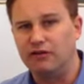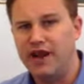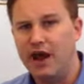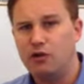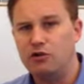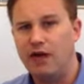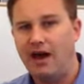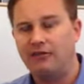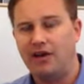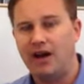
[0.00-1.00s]
now you
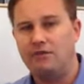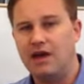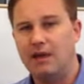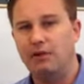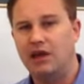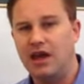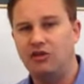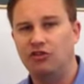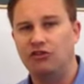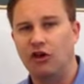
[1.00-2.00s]
have to have the
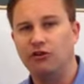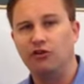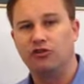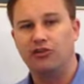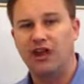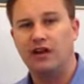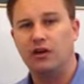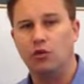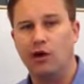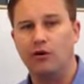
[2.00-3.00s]
applications
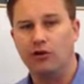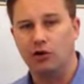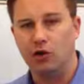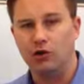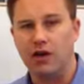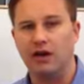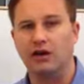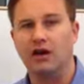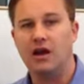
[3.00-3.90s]
understanding where they're located